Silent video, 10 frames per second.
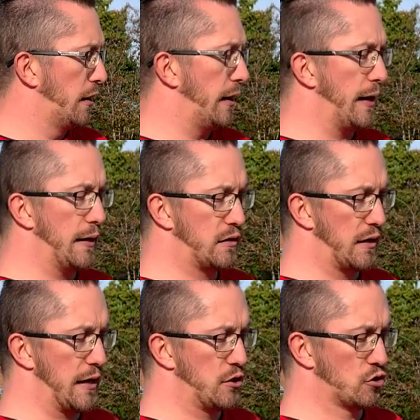It
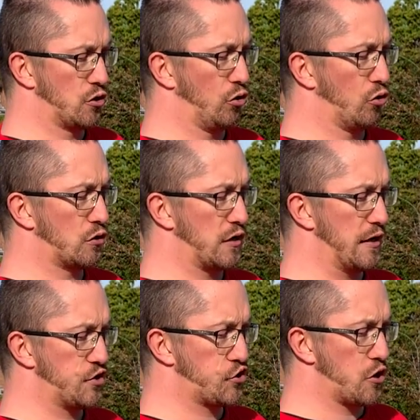doesn't look
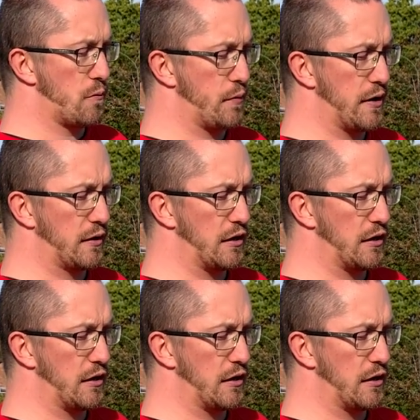stupid.